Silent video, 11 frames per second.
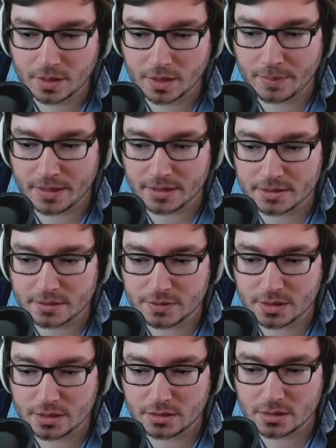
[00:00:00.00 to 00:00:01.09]
Hit pattern
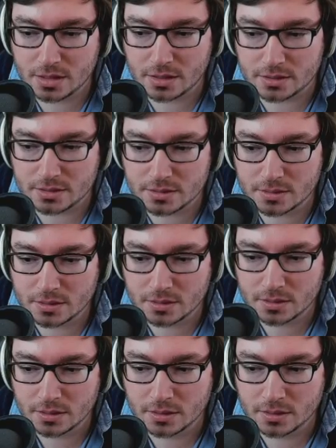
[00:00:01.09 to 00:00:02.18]
TFT? Nice.
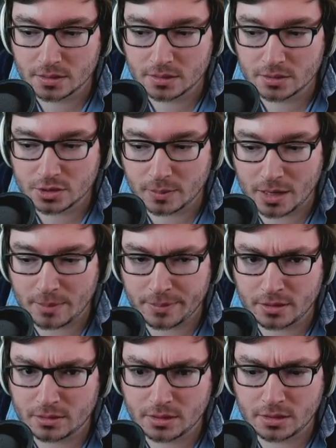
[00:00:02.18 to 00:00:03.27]
Should I be happy
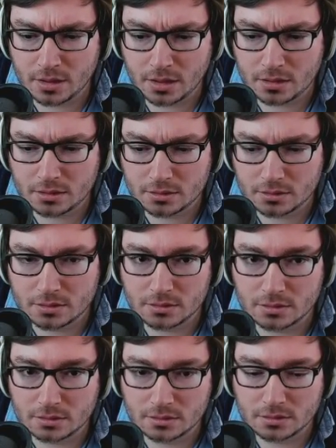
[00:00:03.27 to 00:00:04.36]
now? Yeah.
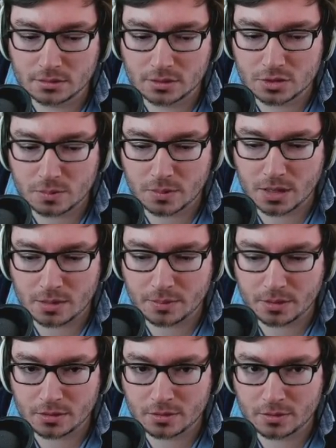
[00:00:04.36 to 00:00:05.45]
should be
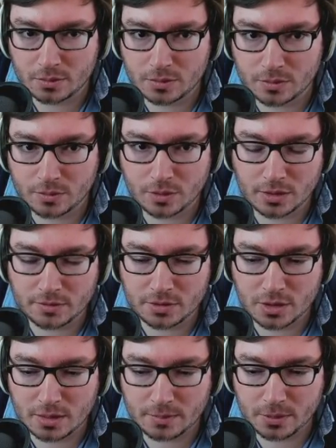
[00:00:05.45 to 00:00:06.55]
happy with whatever
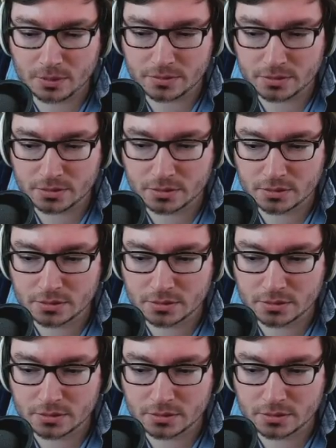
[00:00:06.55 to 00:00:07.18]
you're happy with.